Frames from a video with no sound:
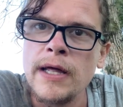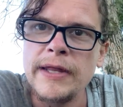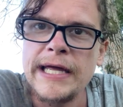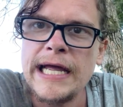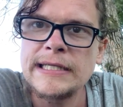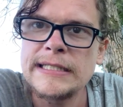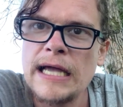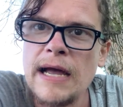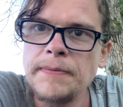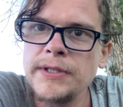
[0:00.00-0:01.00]
They can't
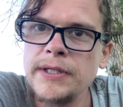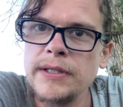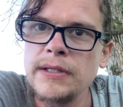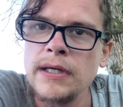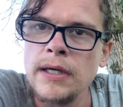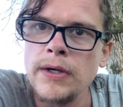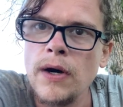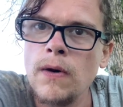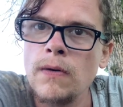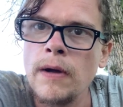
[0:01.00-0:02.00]
stop to
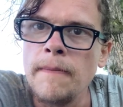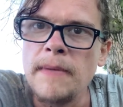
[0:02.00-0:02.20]
go,